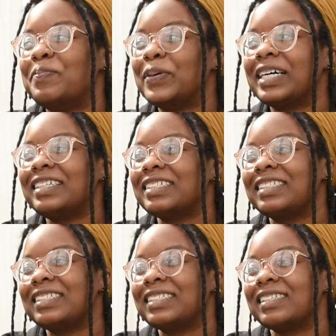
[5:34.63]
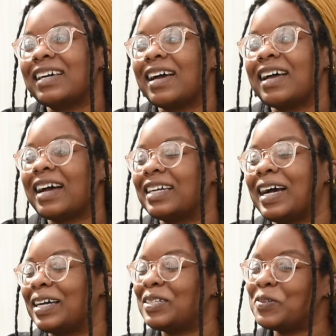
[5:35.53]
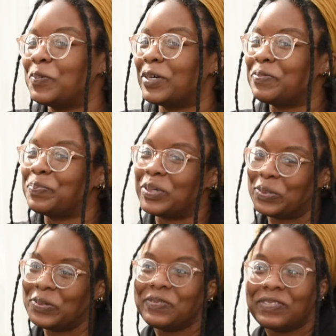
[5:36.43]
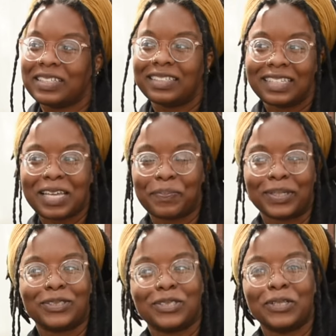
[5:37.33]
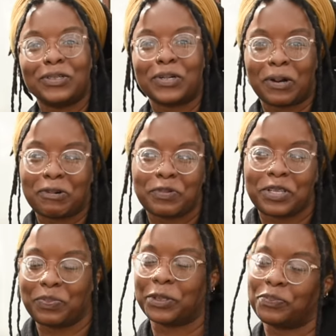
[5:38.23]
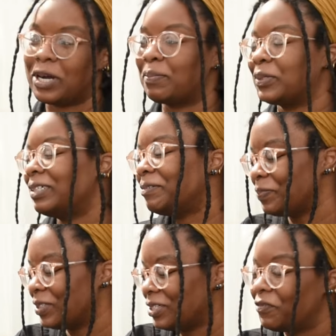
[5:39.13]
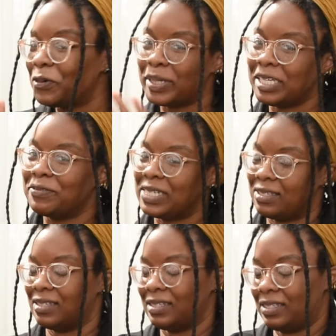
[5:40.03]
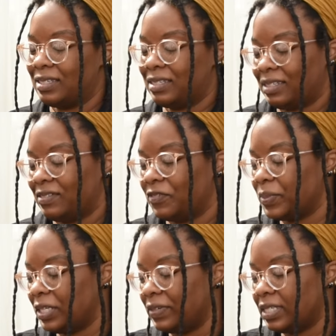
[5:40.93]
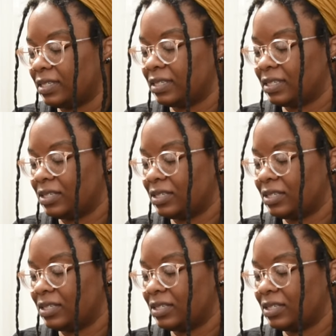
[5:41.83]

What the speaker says: But I kind of want to move and purchase a new home with more property for many reasons. For many reasons.